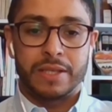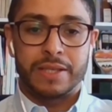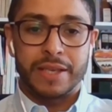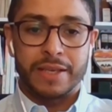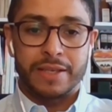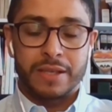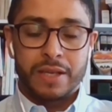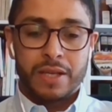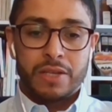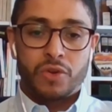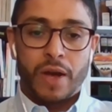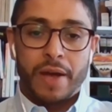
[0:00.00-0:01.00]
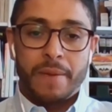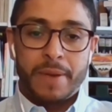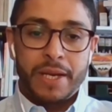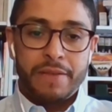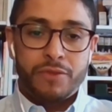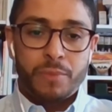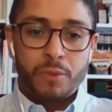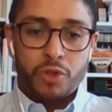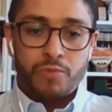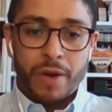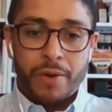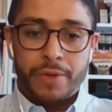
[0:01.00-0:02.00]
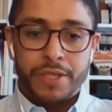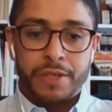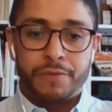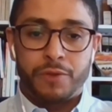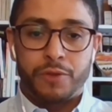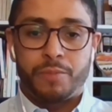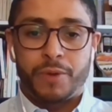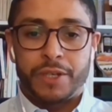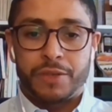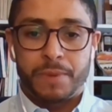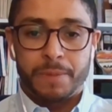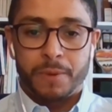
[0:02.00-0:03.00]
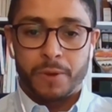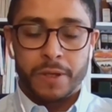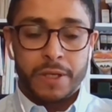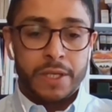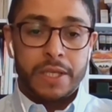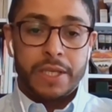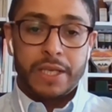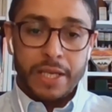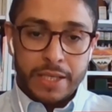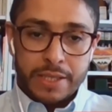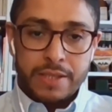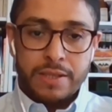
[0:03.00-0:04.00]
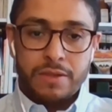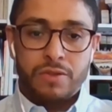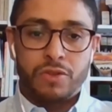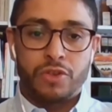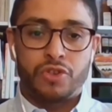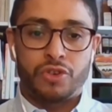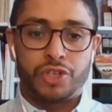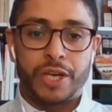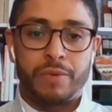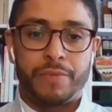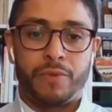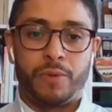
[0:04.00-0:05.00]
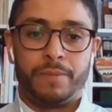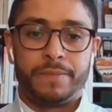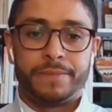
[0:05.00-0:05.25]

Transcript: things. So I believe the most priority for the French people is the social reform.